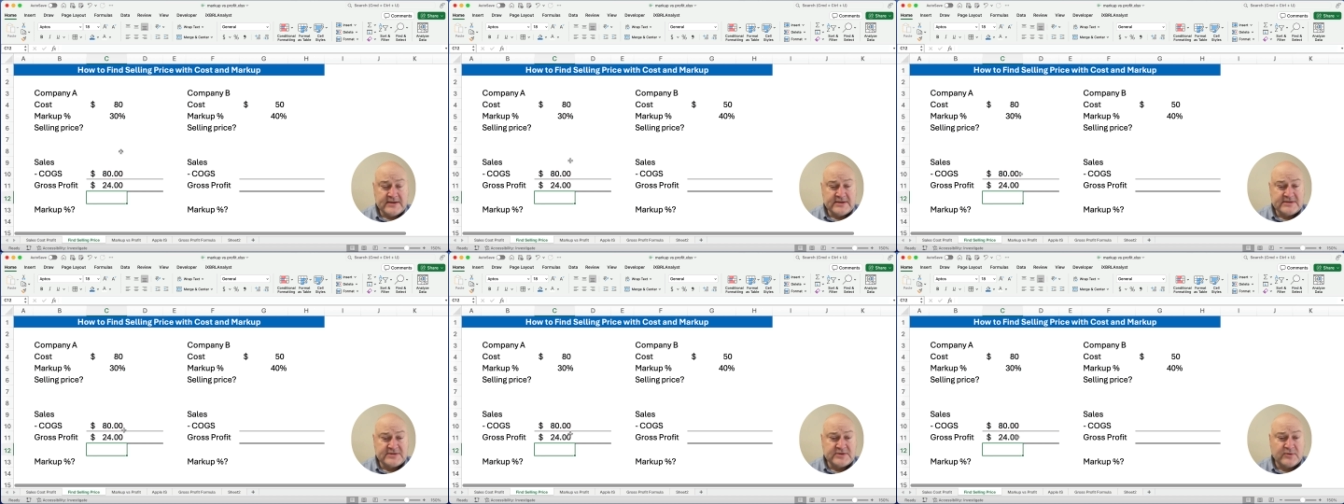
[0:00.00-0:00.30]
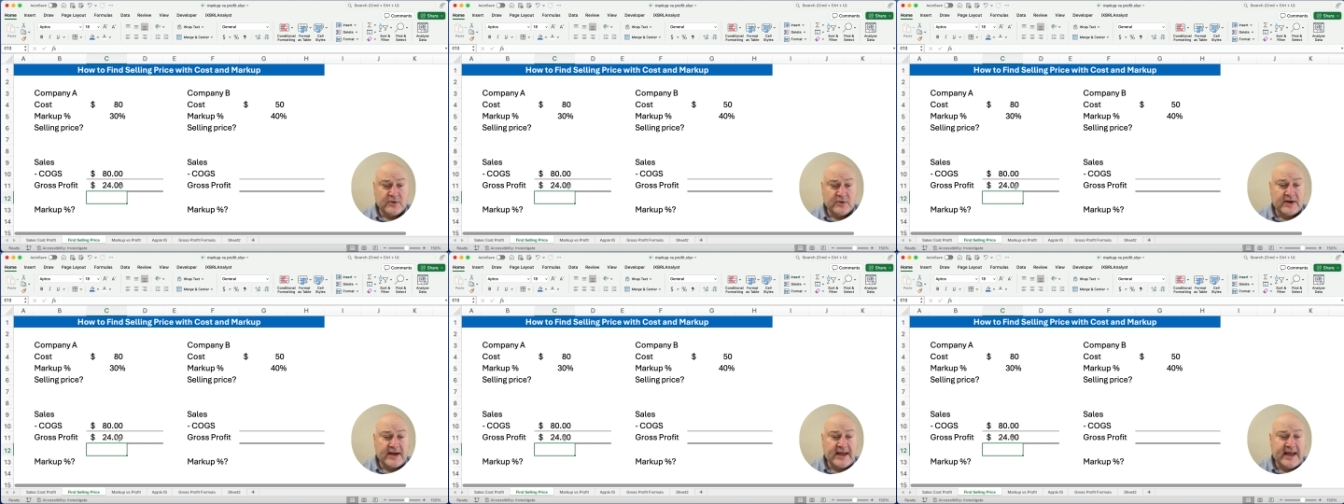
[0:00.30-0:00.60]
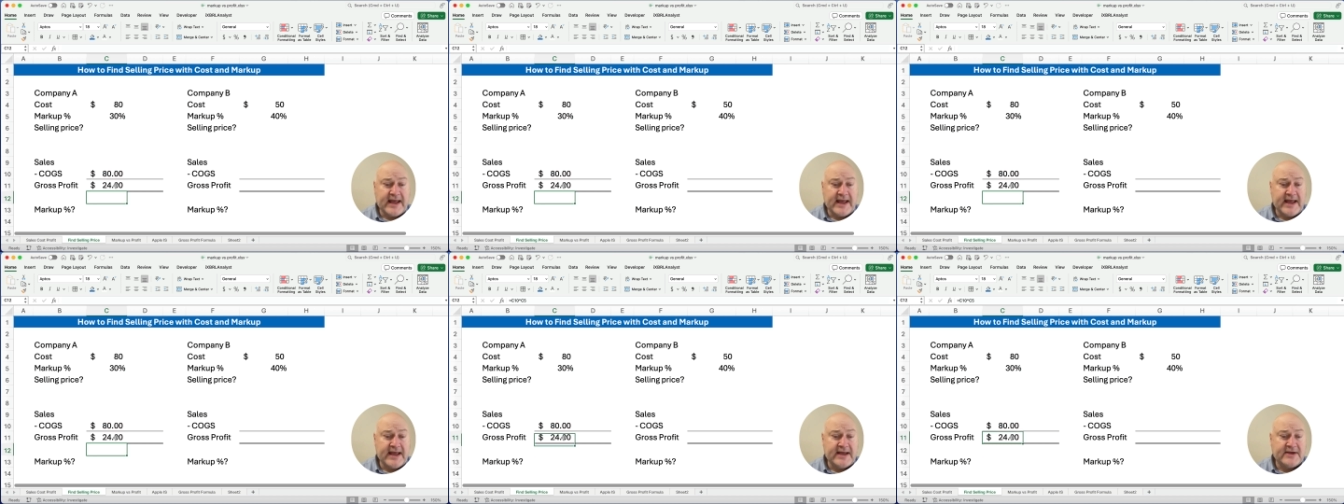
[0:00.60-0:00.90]
So we're going
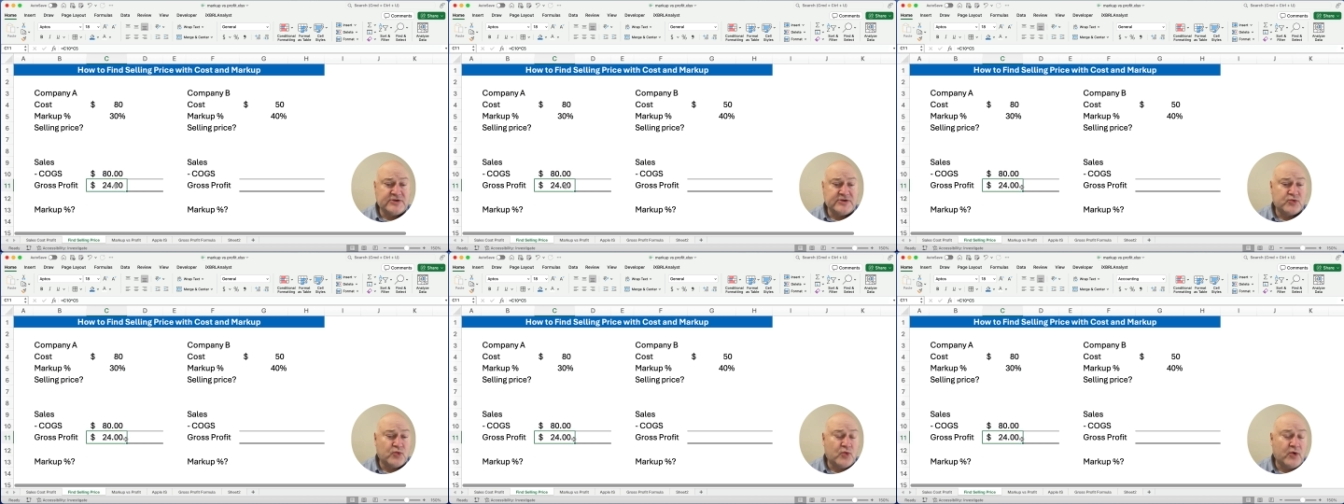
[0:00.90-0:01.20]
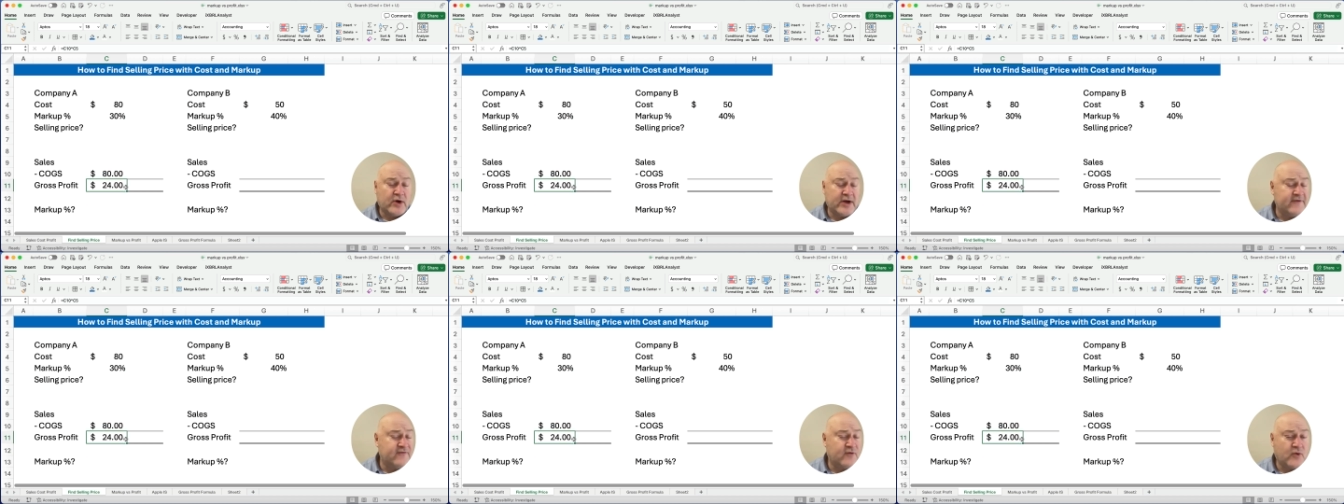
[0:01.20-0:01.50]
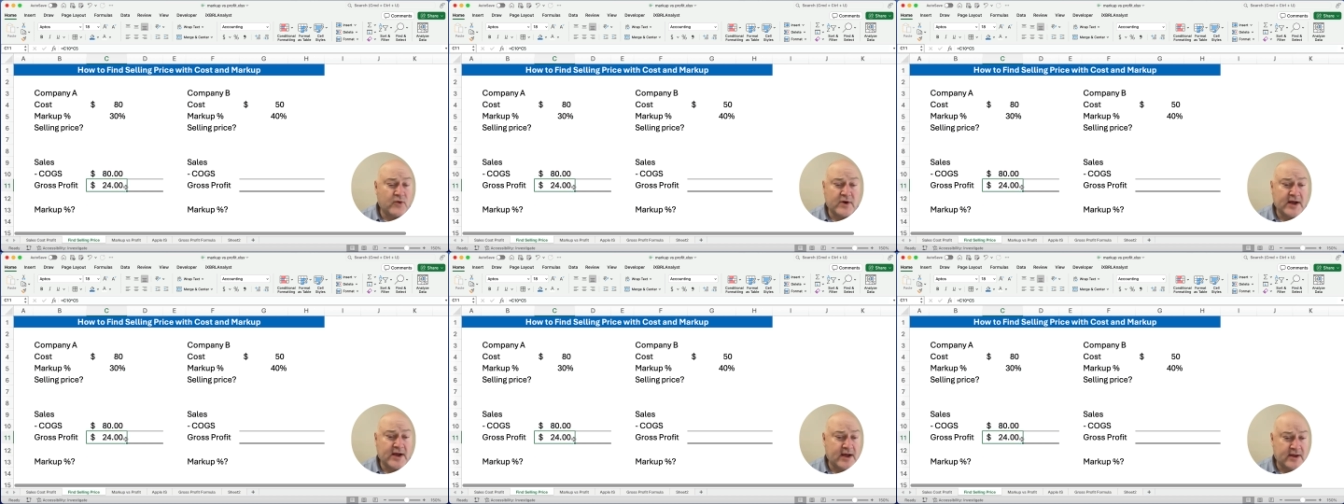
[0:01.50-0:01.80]
to add
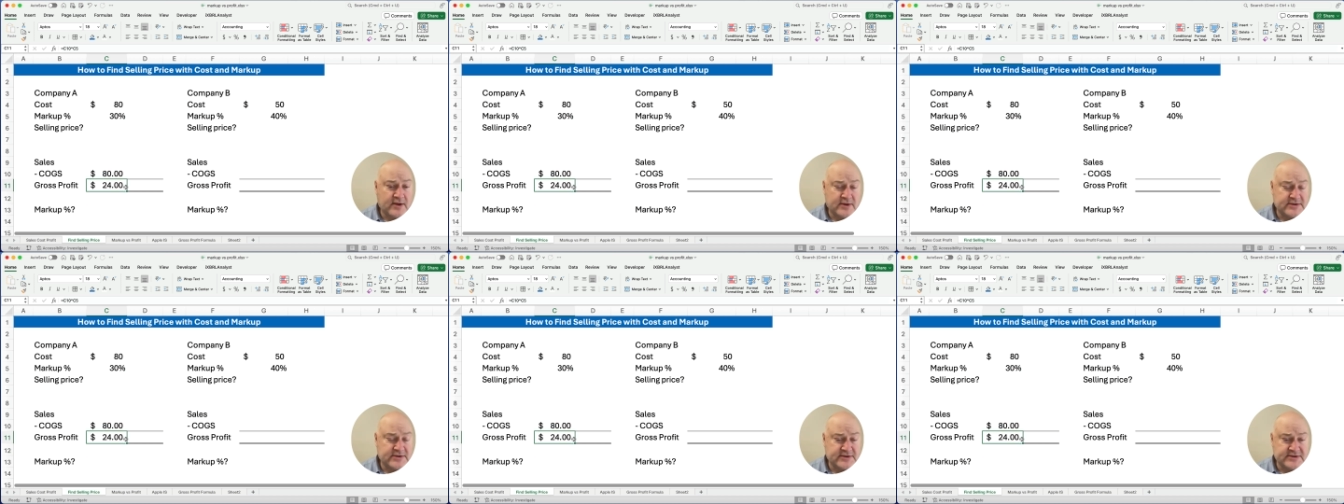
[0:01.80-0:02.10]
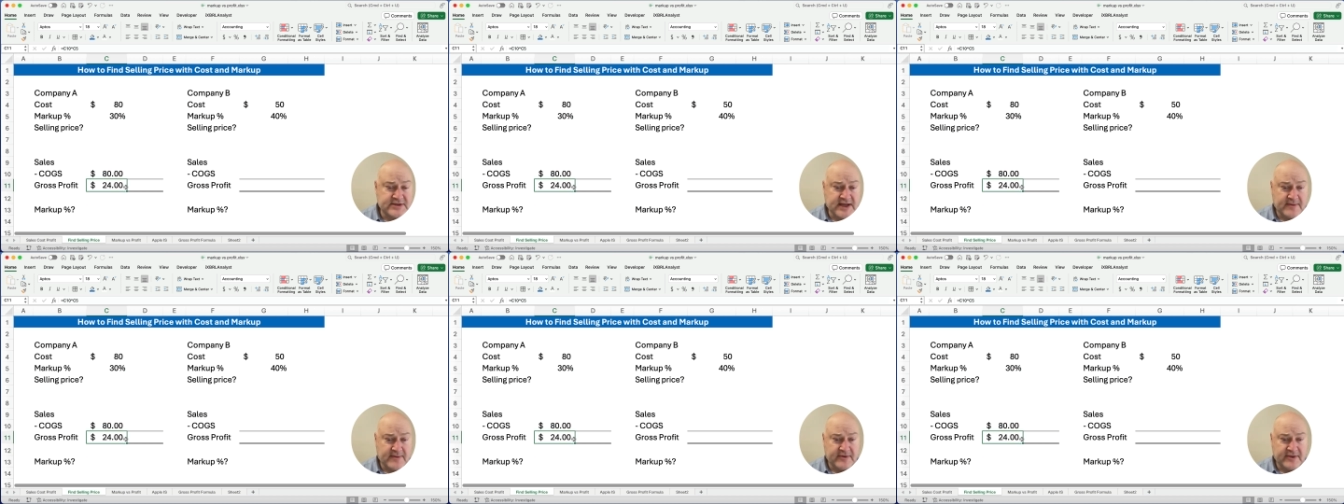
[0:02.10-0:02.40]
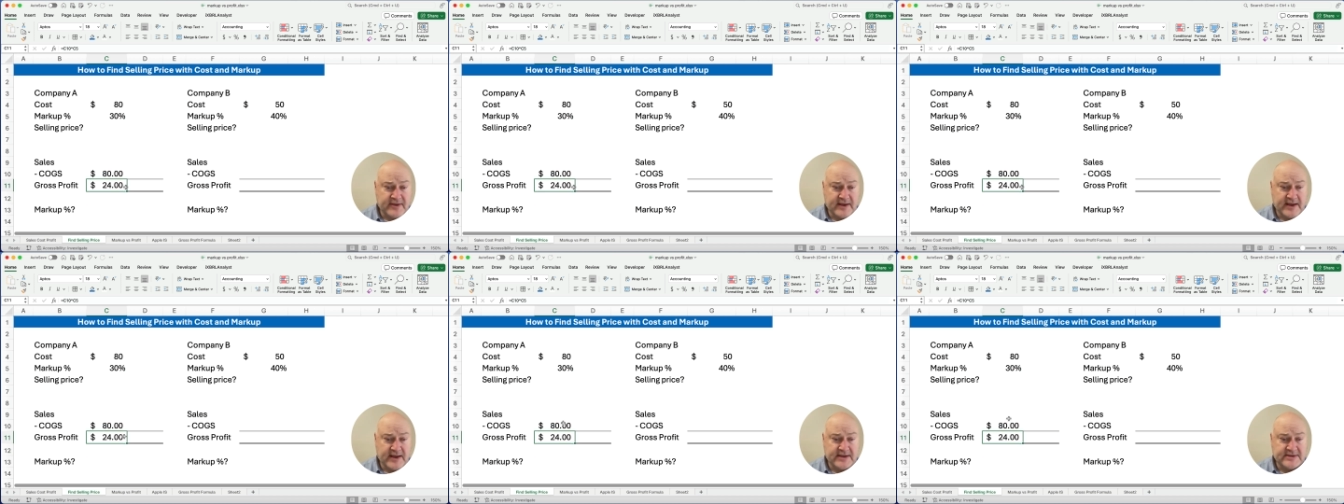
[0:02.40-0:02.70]
$24 on top of
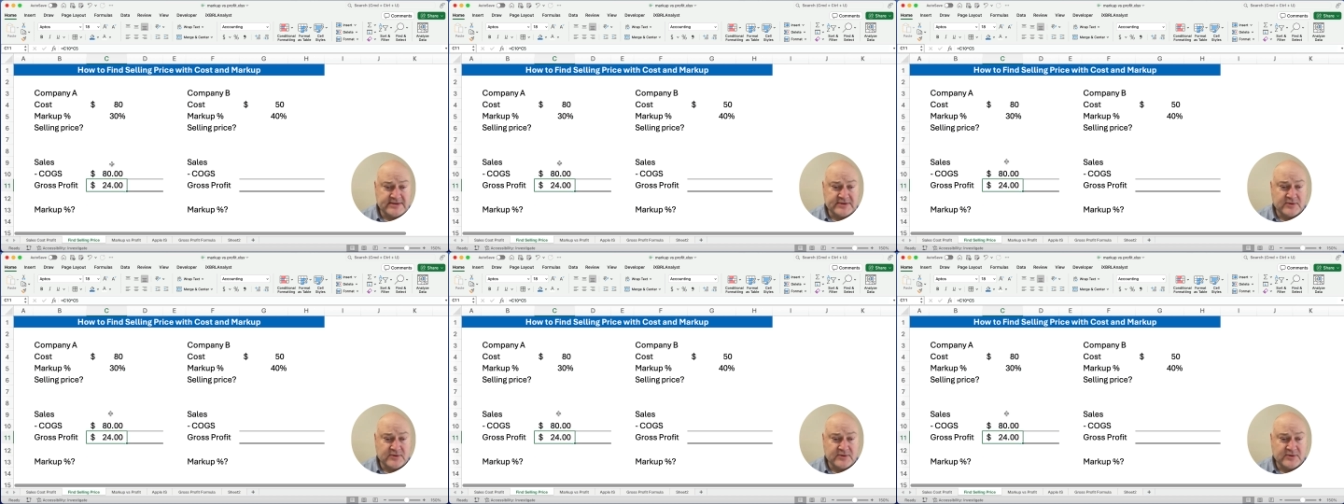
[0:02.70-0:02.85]
that.